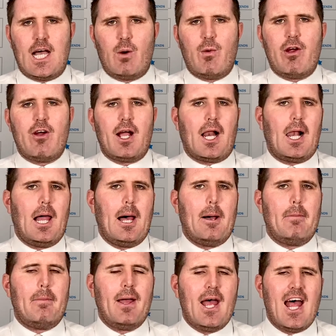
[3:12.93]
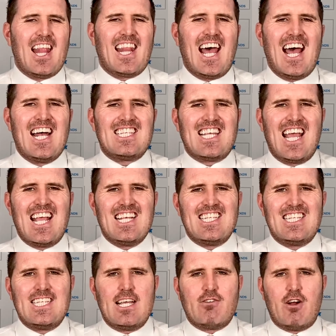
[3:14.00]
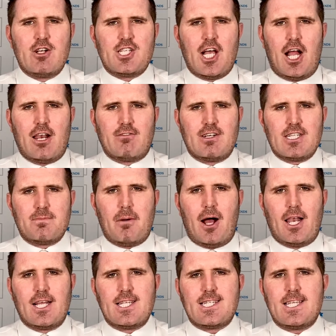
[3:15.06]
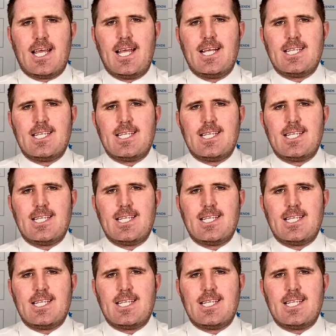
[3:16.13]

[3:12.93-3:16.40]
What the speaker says: We're a club that has a zero tolerance policy.